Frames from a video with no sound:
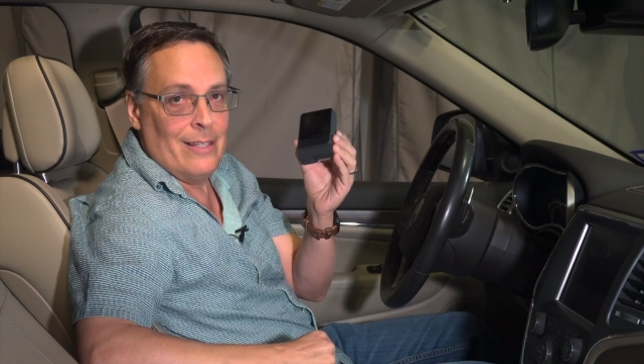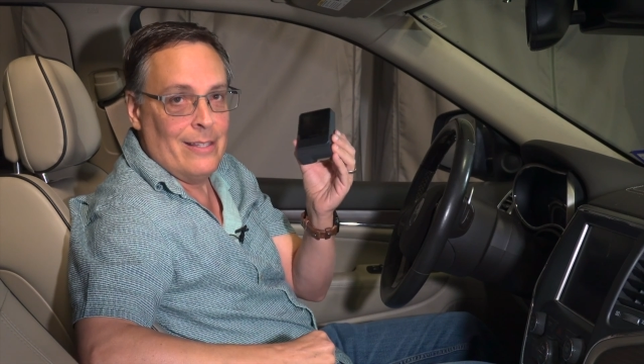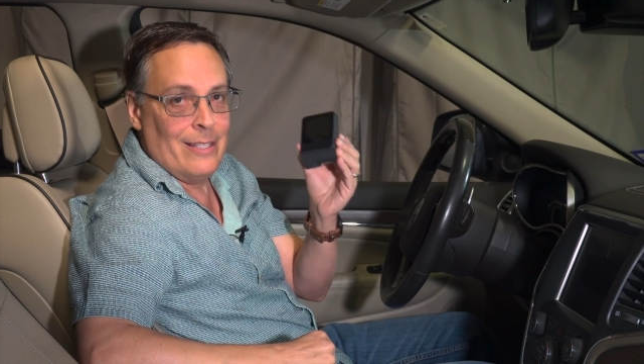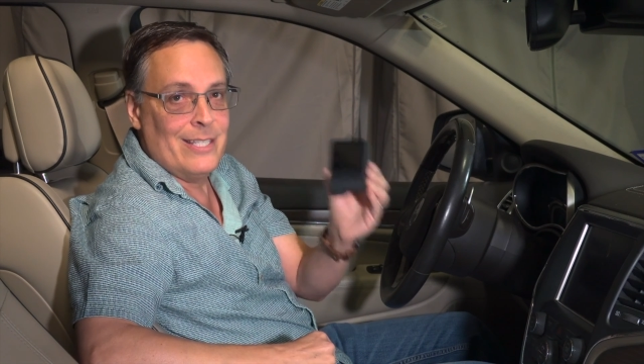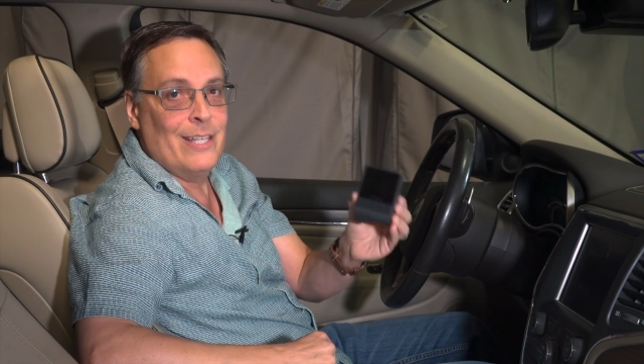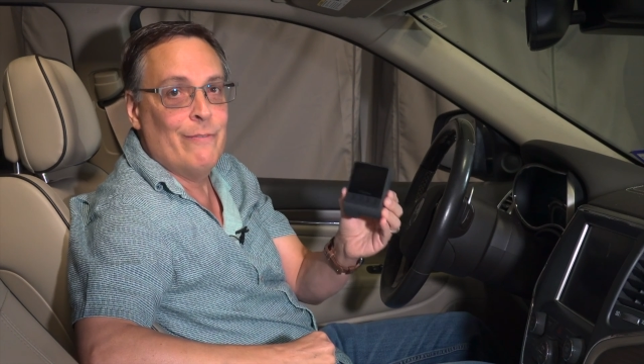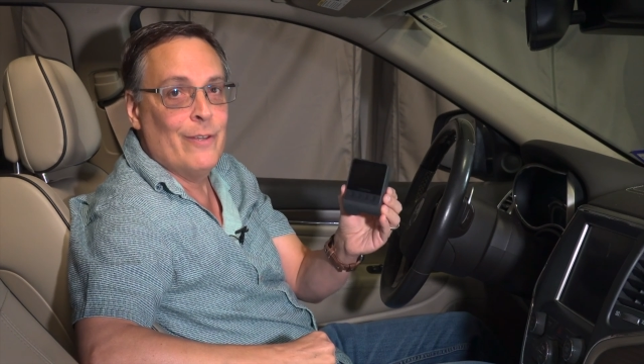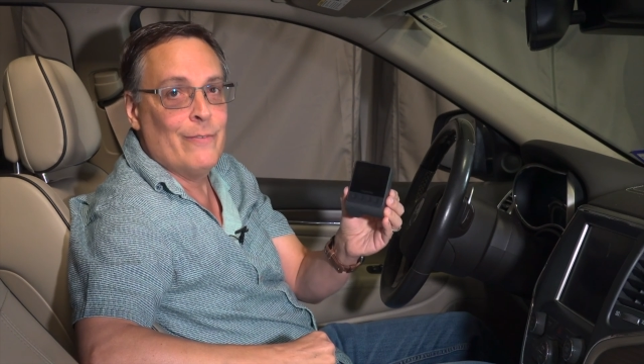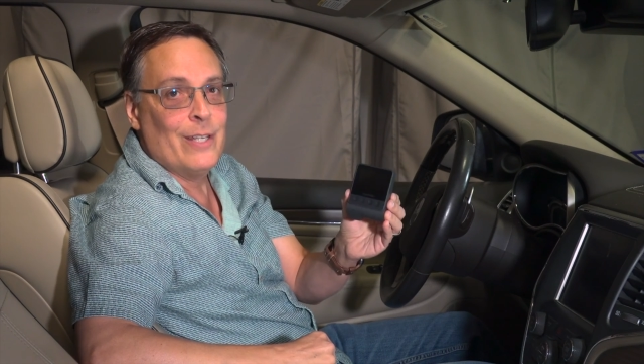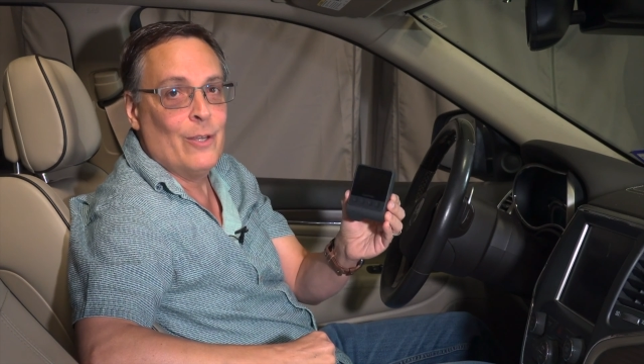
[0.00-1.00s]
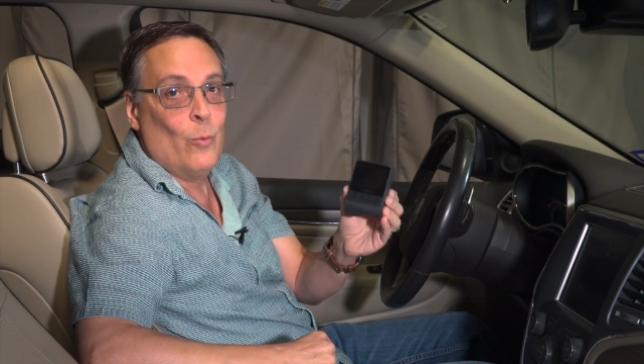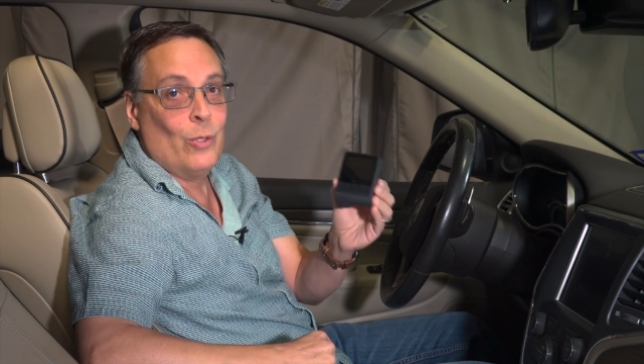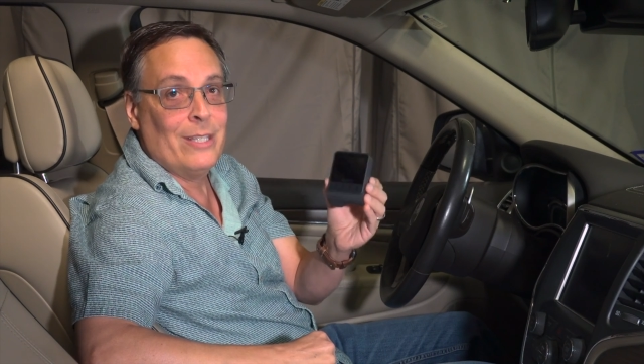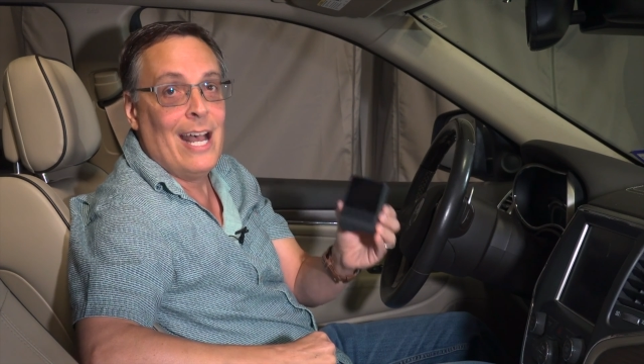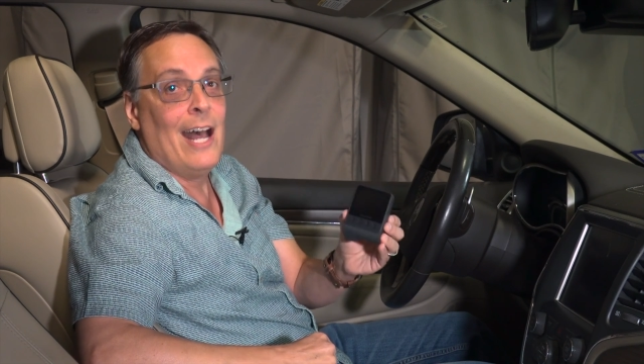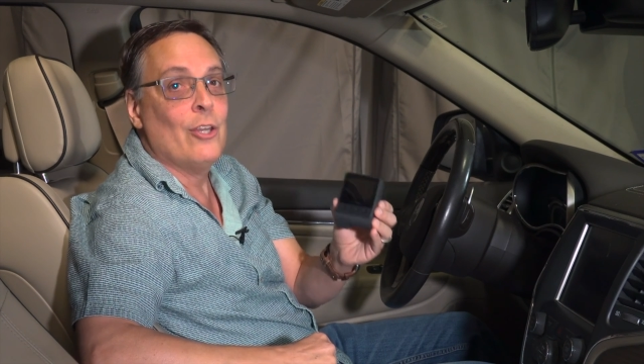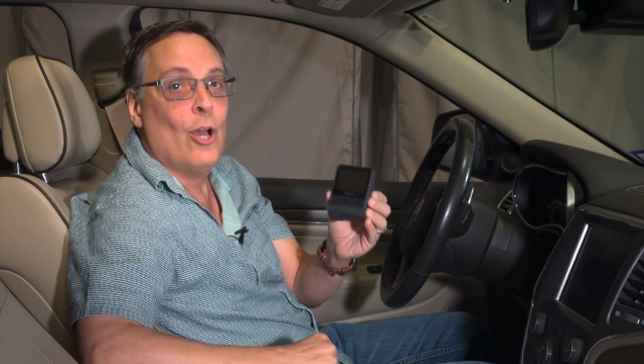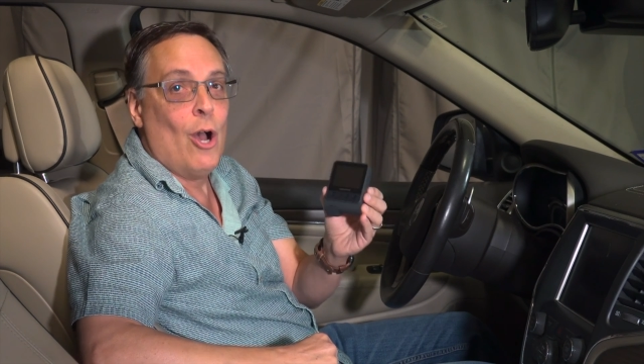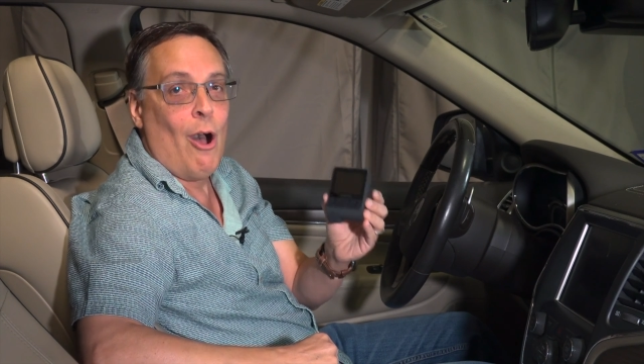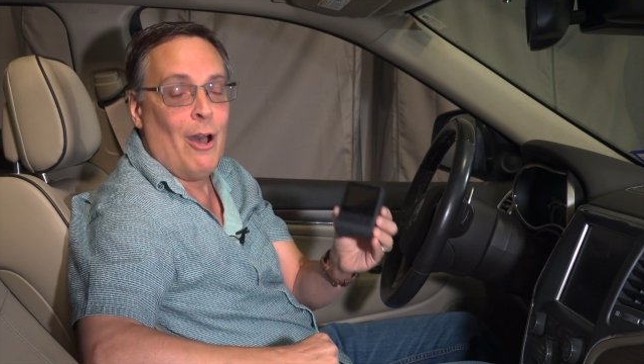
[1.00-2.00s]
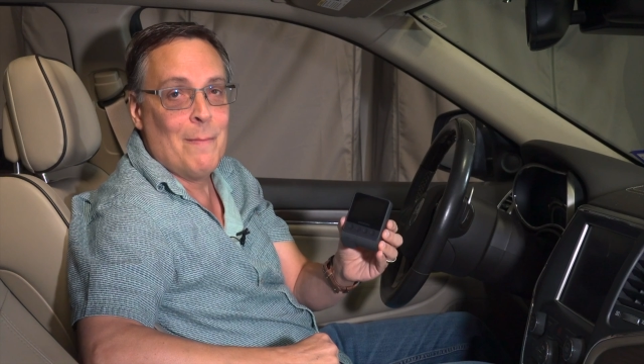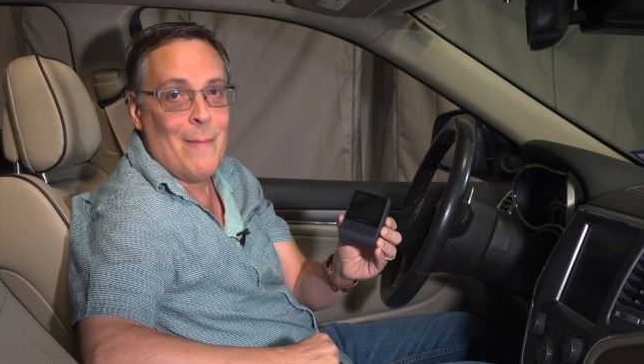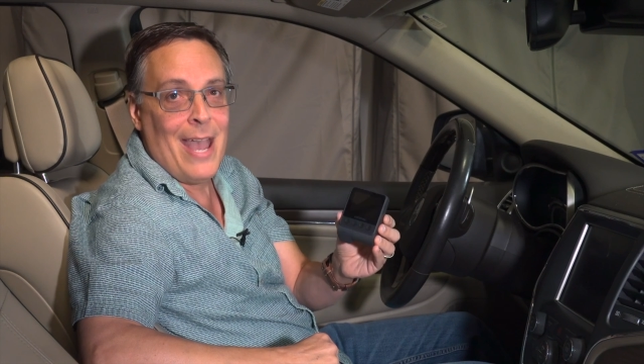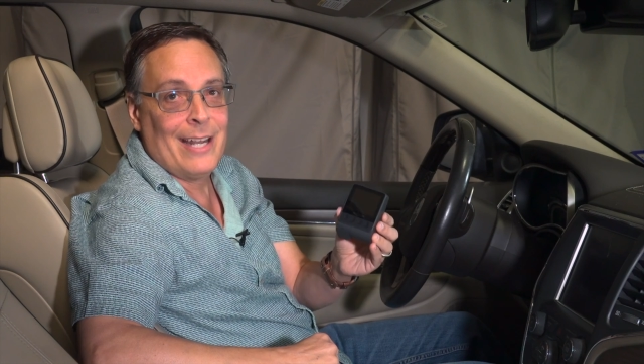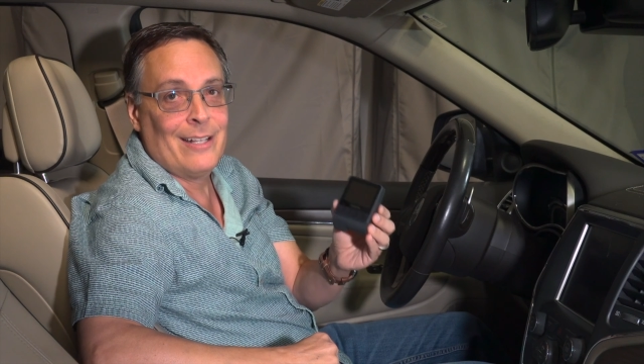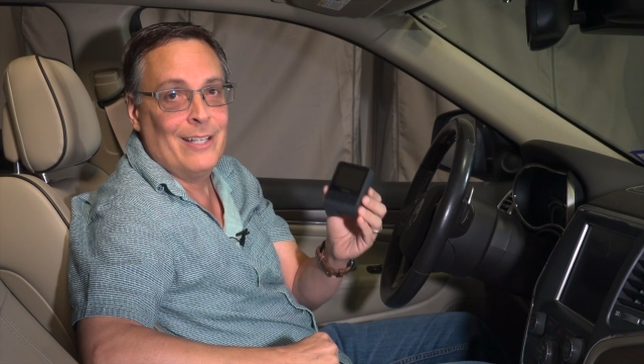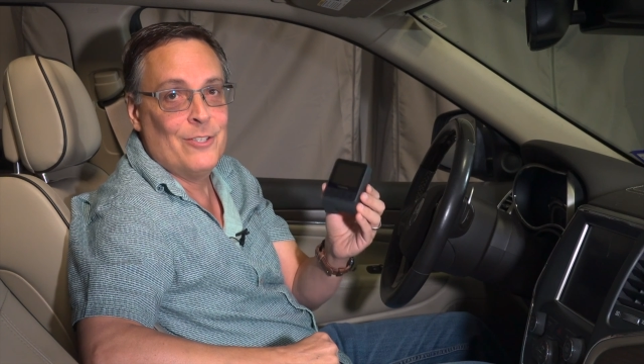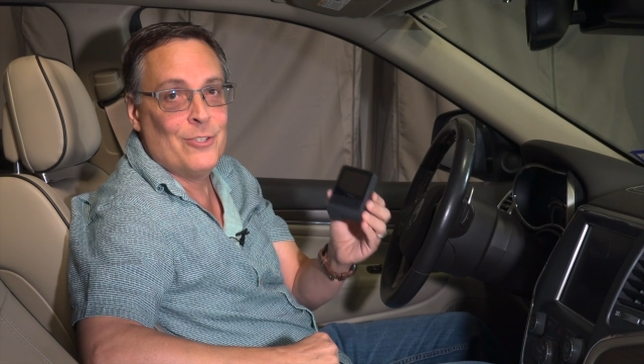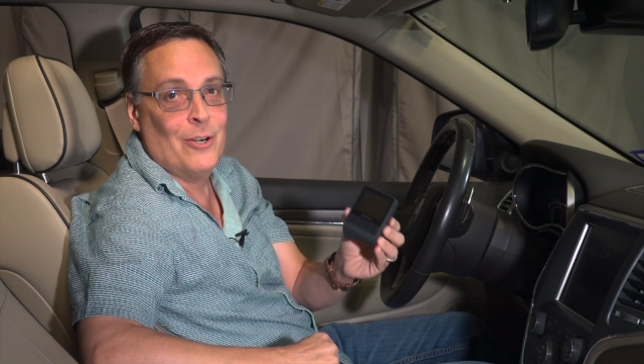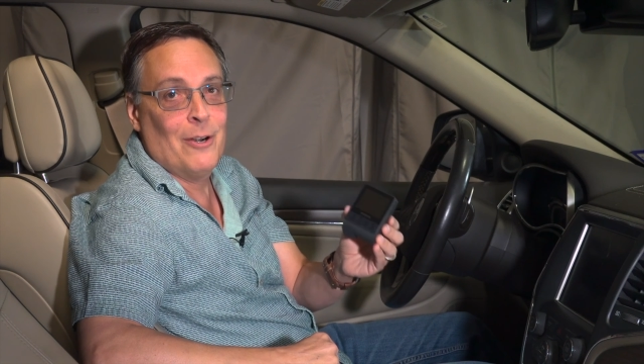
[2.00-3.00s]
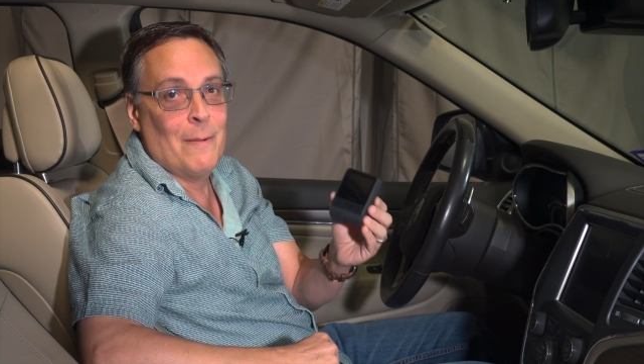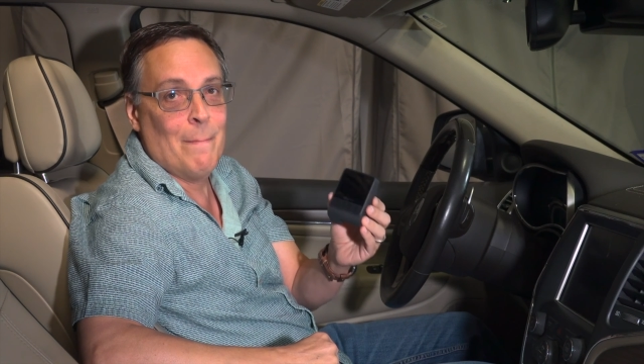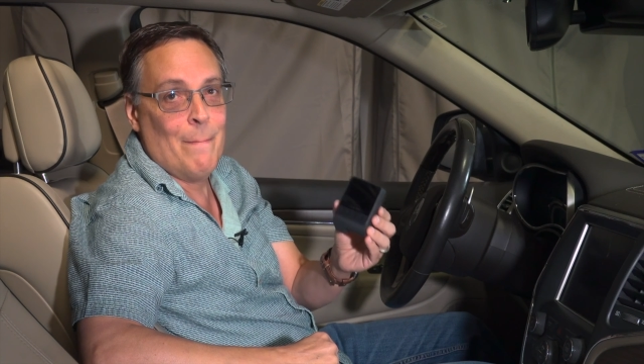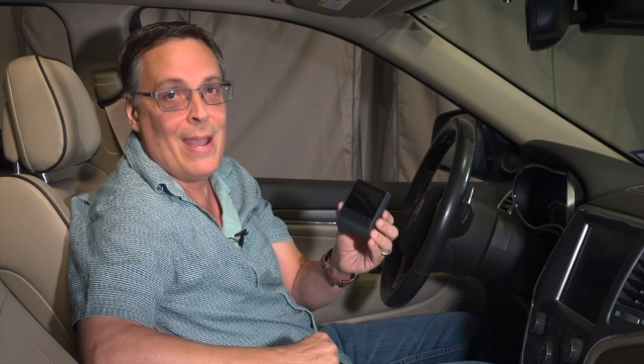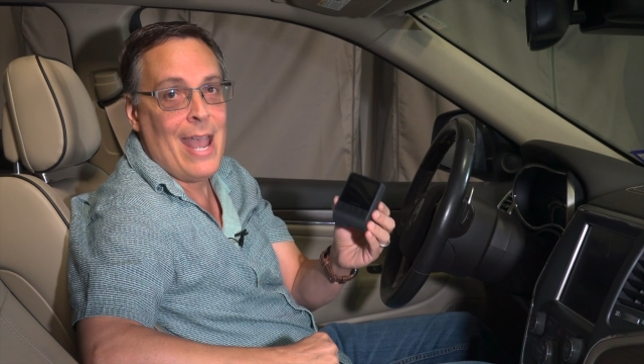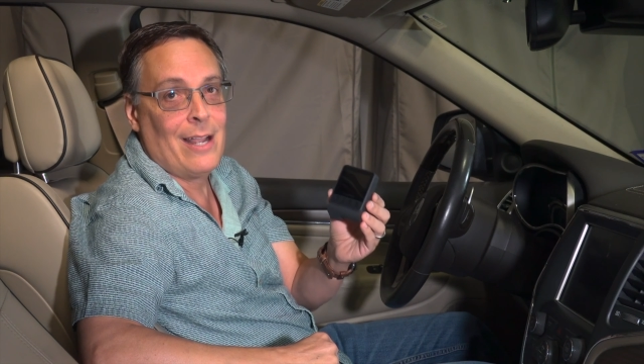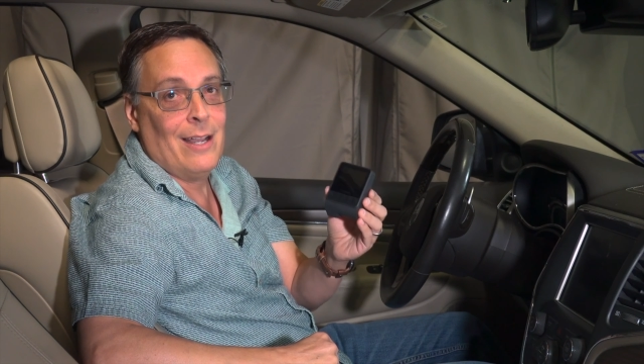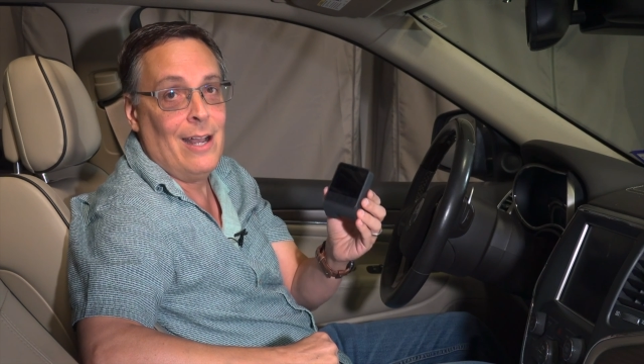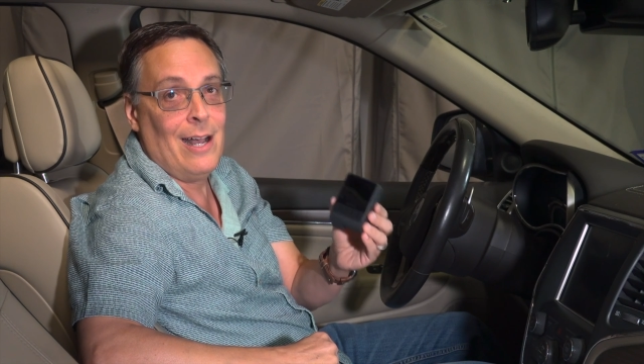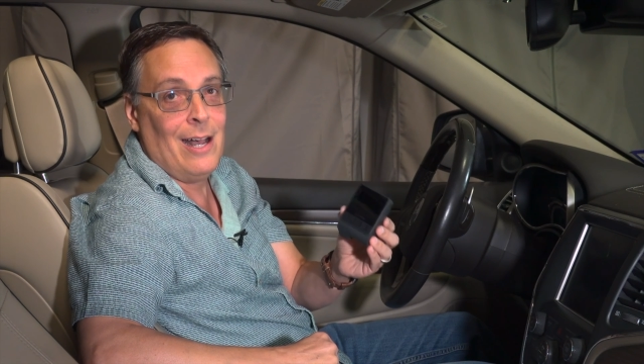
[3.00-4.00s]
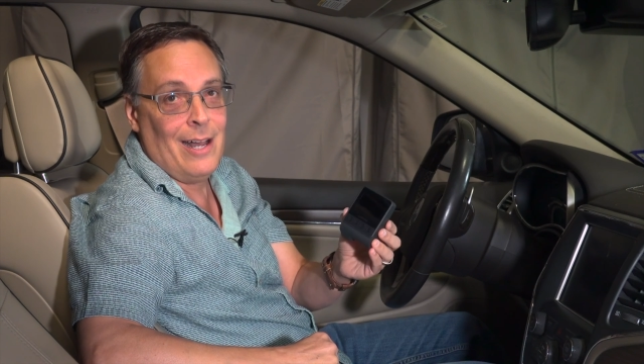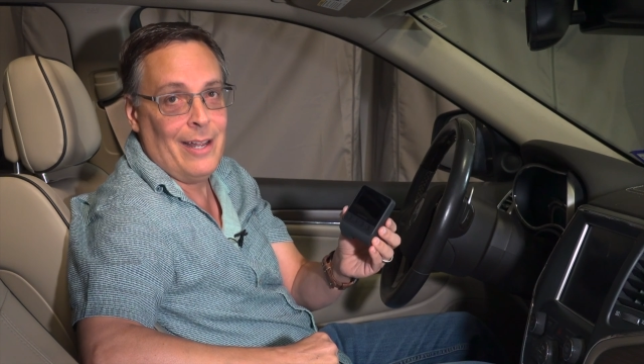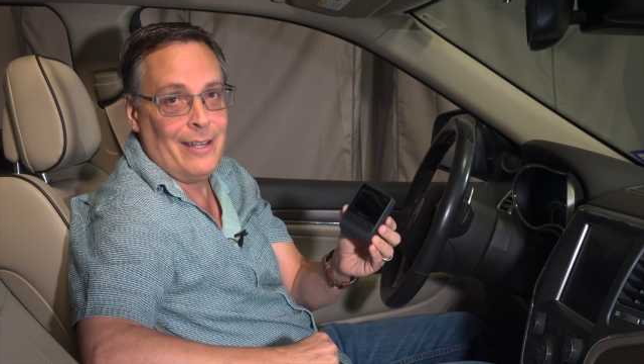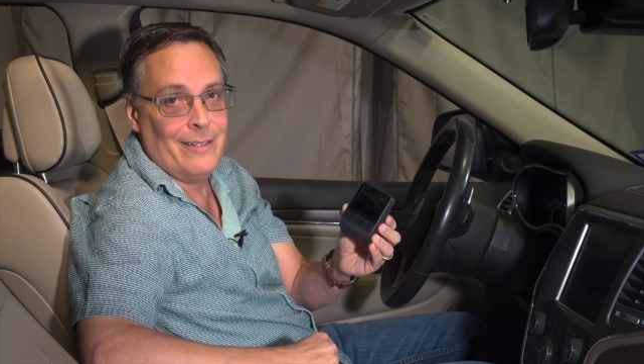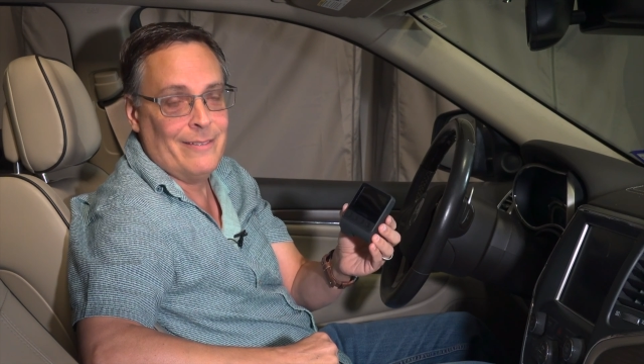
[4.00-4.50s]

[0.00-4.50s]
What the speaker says: the Z50 will not automatically turn back on.